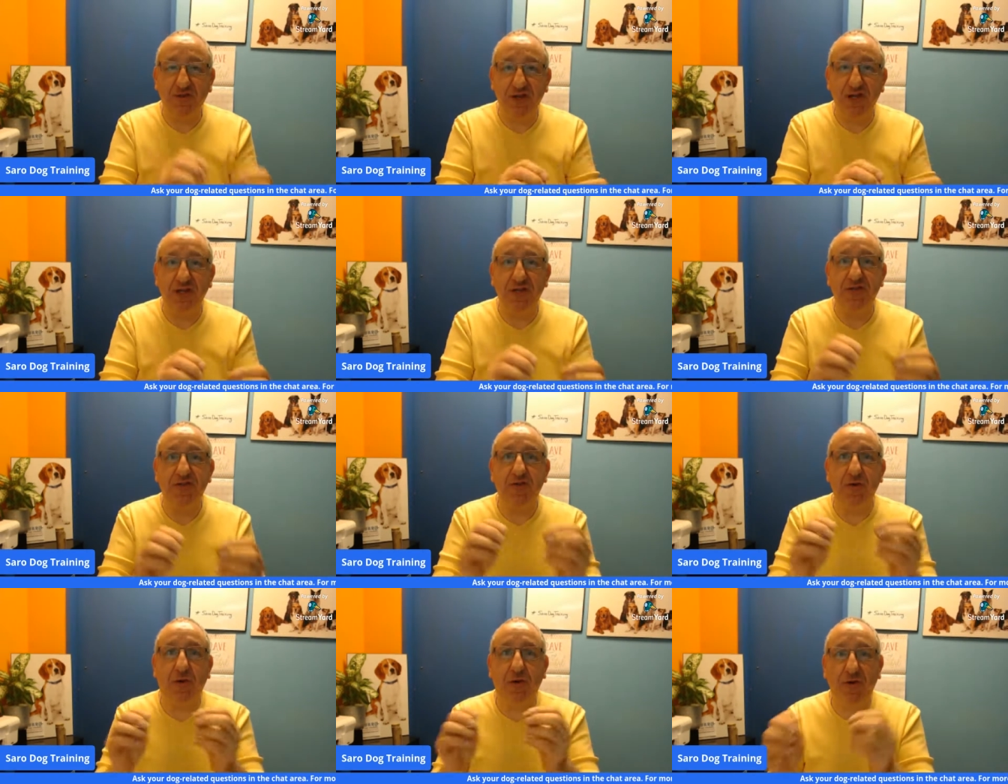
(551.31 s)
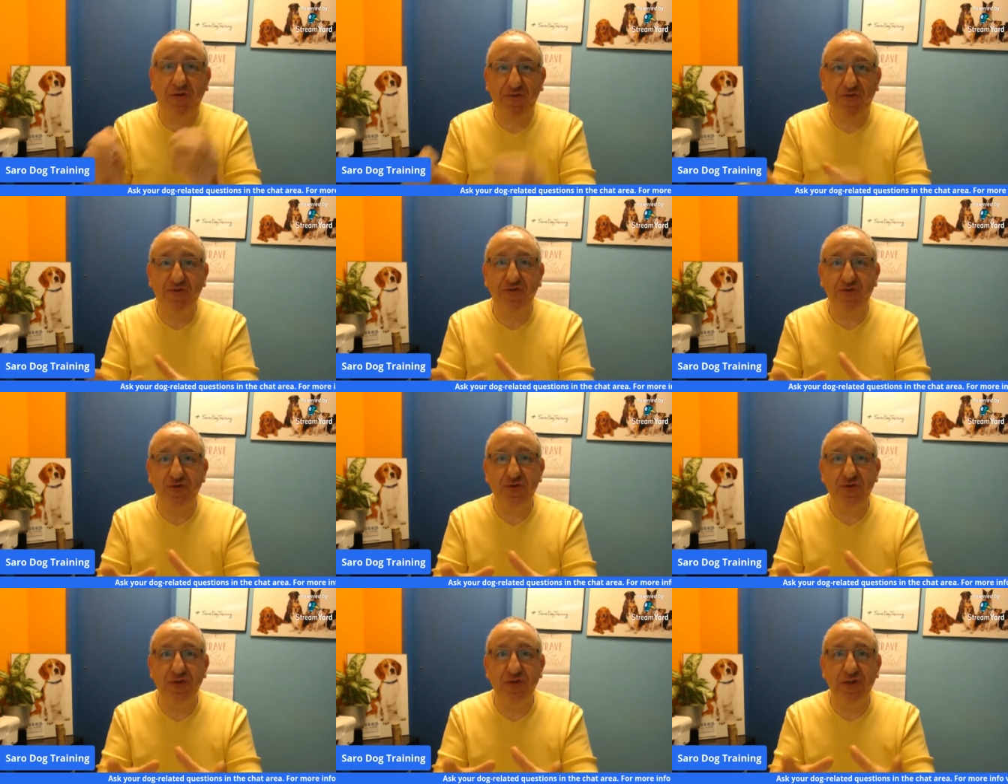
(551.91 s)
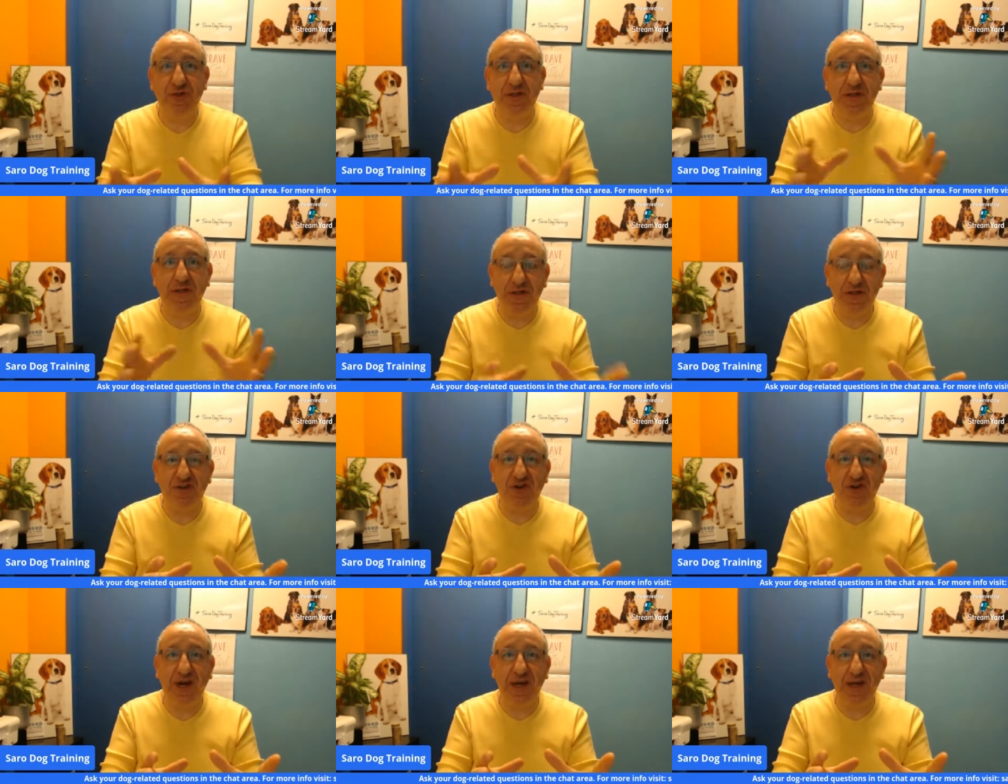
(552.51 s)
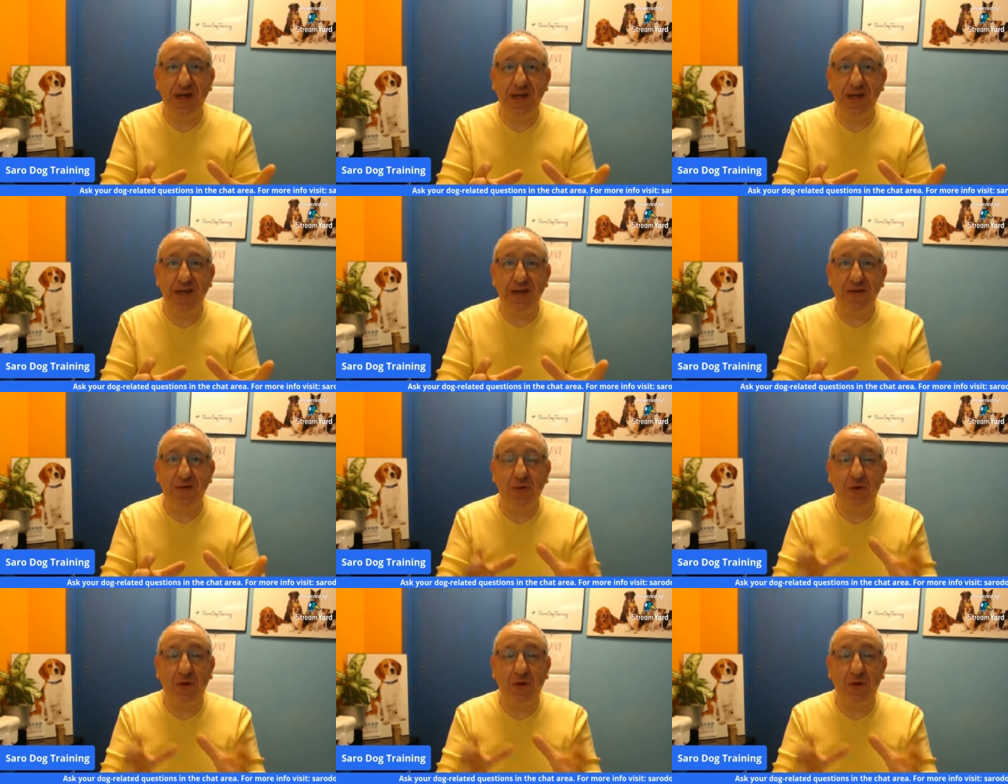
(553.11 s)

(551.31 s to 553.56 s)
treats or food in the training